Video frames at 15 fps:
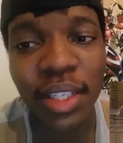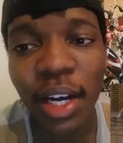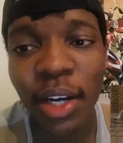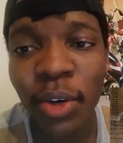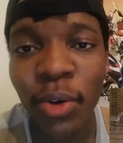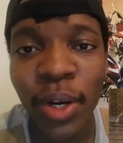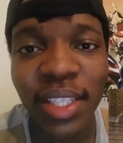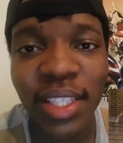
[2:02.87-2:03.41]
a
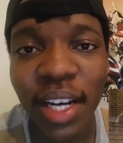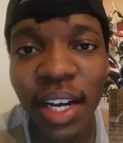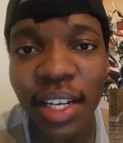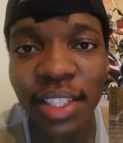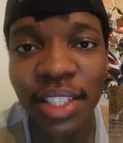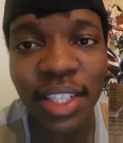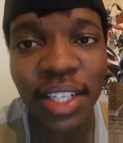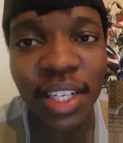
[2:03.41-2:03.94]
great
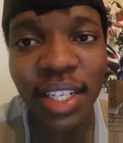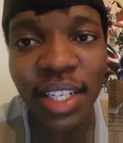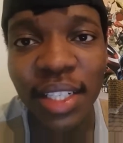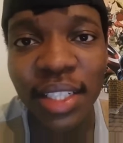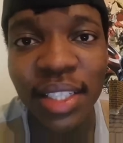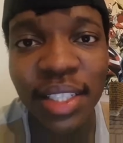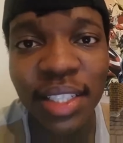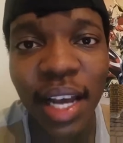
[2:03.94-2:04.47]
touch
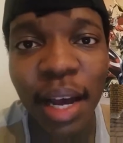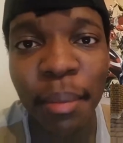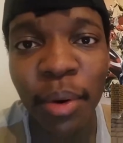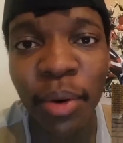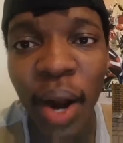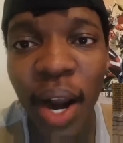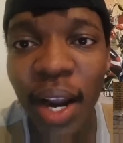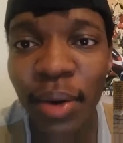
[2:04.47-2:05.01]
this time
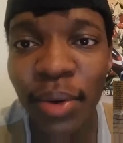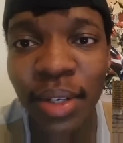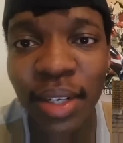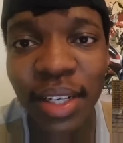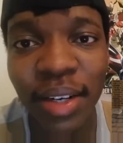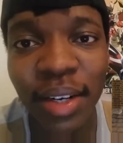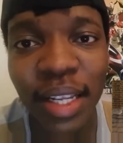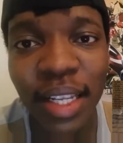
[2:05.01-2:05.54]

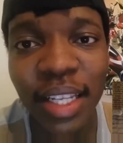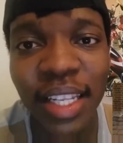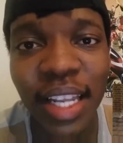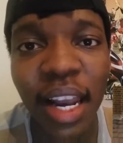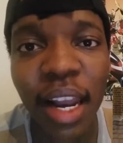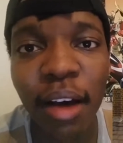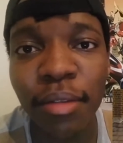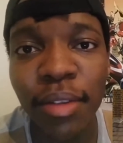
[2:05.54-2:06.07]
around.
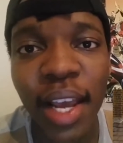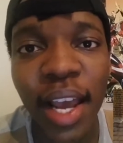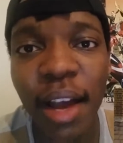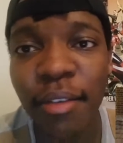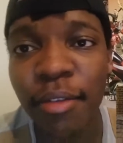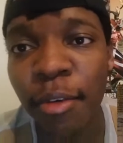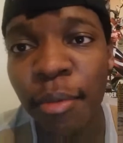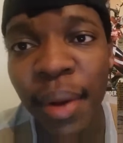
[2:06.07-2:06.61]
The love they
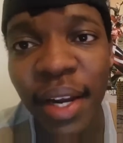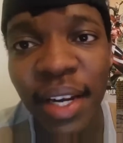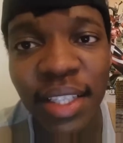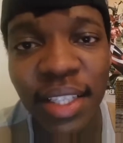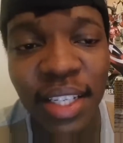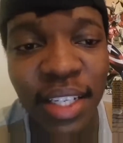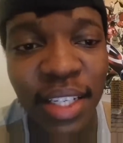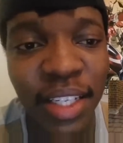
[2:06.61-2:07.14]
had for
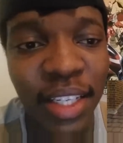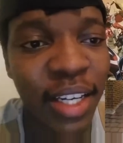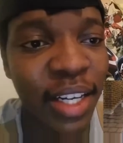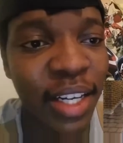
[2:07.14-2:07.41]
Paddington